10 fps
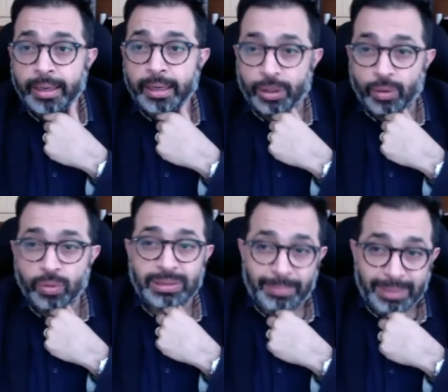You know,
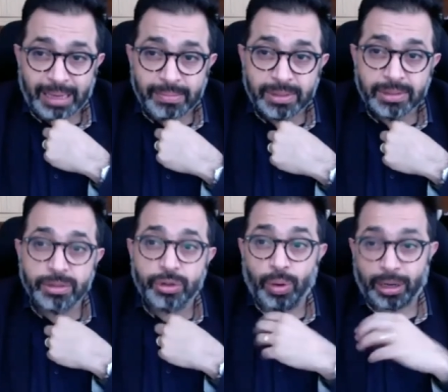sometimes
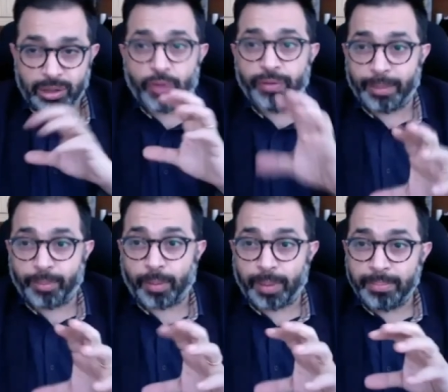you are solving a
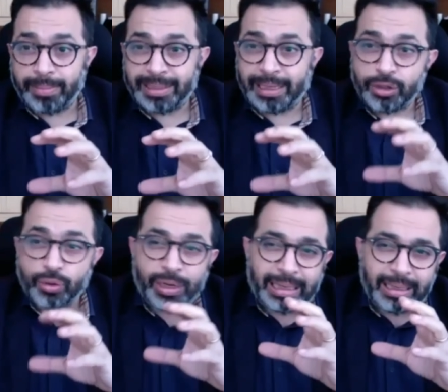problem, but there is
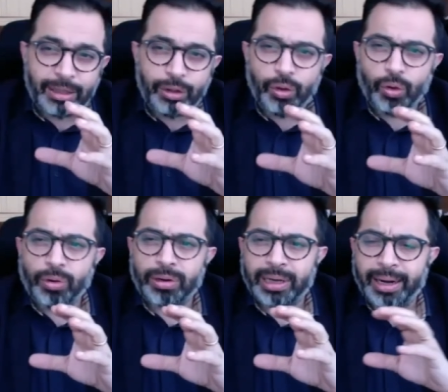no no
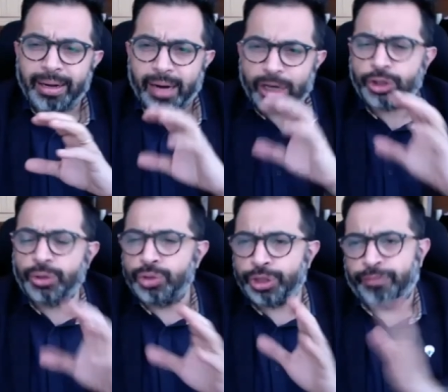real rush
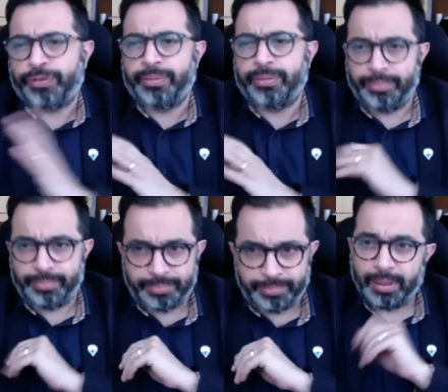to shift.
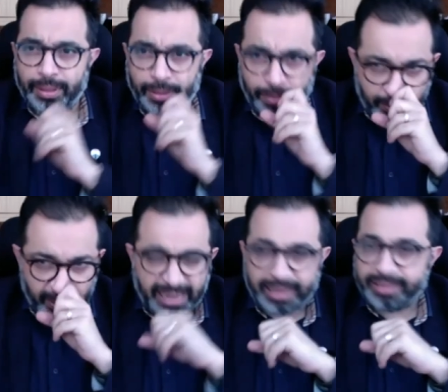You know,
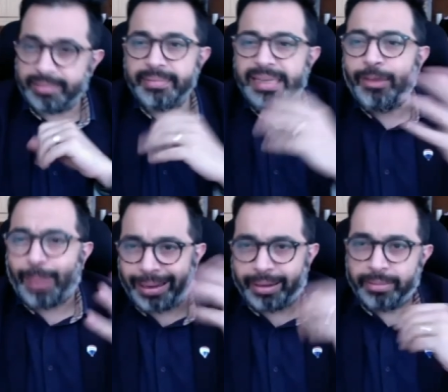like
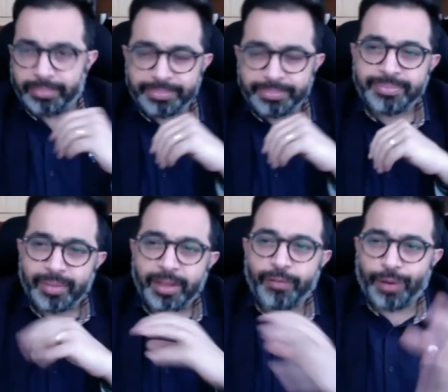e-vehicle.
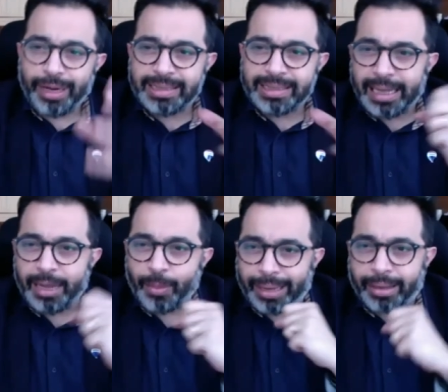If you really see
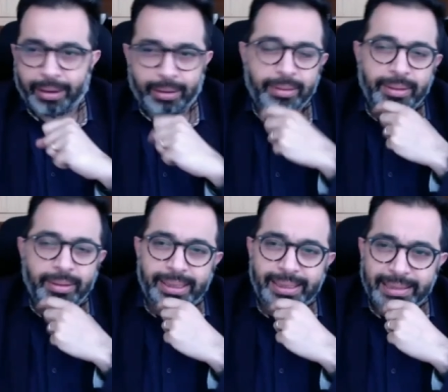a vehicle,
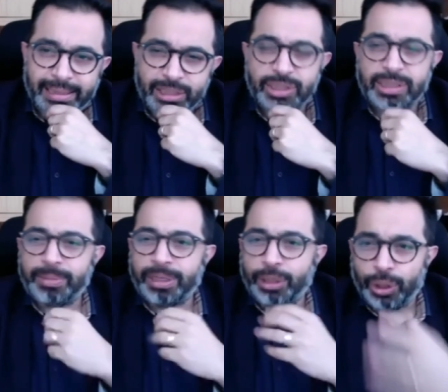this is
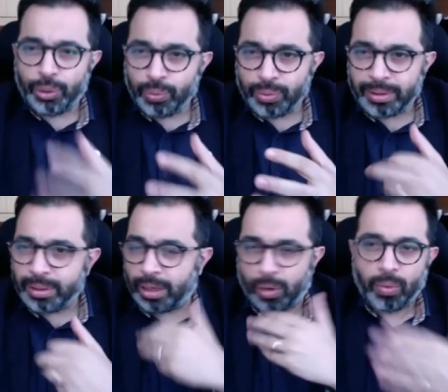something new?
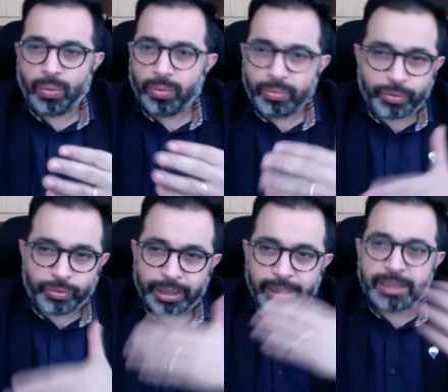No.
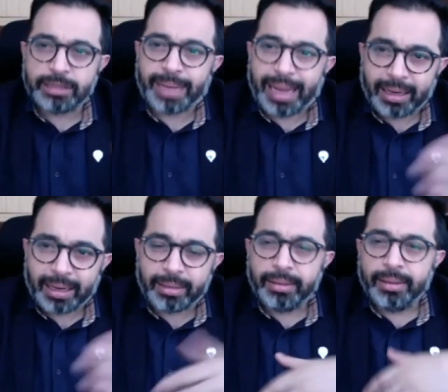15 years back,
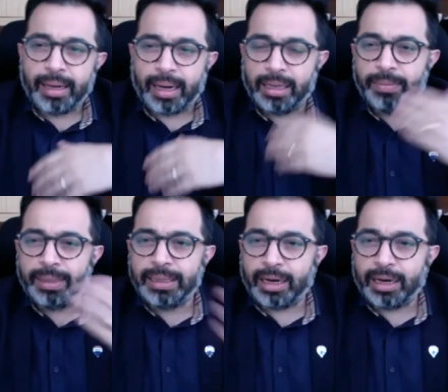Anand
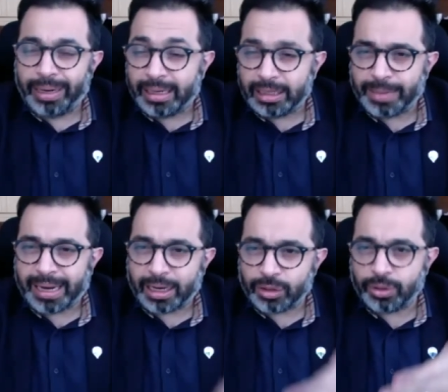Mahindra, 20 years
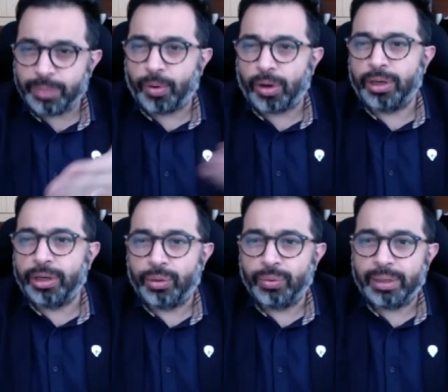back, actually bought
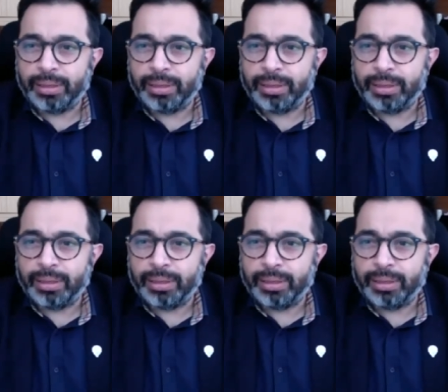into a